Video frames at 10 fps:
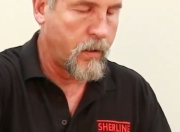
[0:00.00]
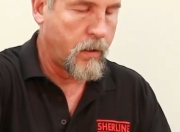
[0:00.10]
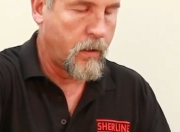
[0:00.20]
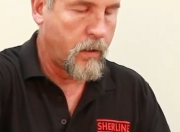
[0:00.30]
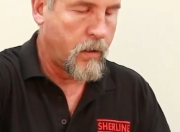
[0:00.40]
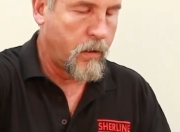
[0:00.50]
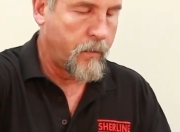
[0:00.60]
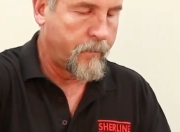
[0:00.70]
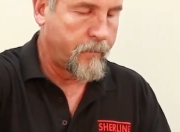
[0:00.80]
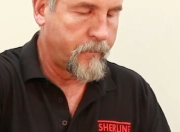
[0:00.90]

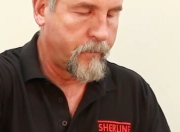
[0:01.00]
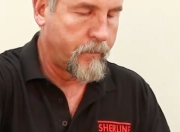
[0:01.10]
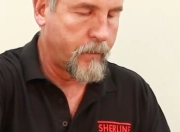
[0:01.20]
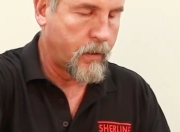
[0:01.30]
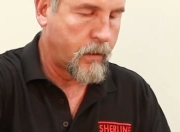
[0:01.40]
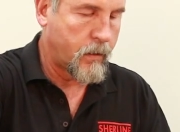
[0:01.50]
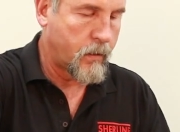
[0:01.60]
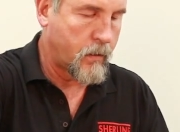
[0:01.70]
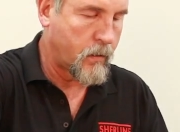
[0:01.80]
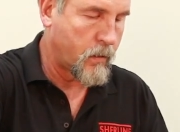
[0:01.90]

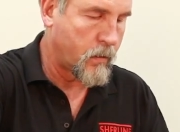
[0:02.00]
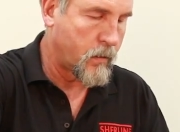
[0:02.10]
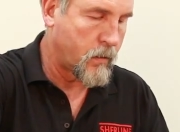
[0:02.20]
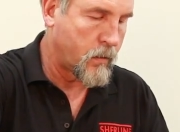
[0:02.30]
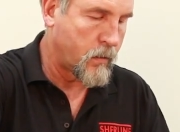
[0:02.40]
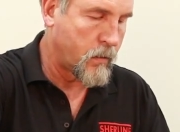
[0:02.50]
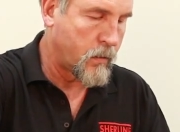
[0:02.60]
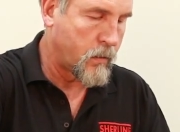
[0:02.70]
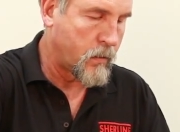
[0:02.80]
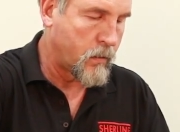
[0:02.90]

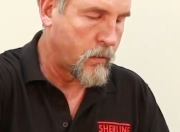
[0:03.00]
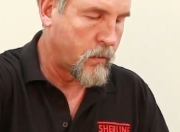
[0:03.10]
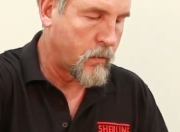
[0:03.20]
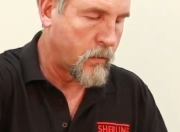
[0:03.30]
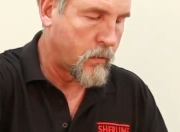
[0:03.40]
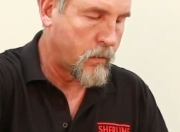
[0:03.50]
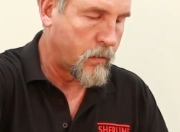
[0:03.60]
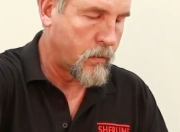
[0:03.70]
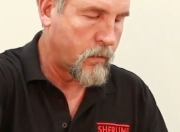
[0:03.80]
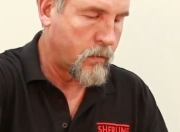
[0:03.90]

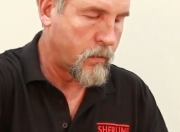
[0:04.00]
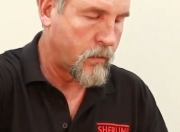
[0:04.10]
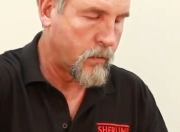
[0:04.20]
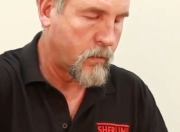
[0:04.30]
(silence)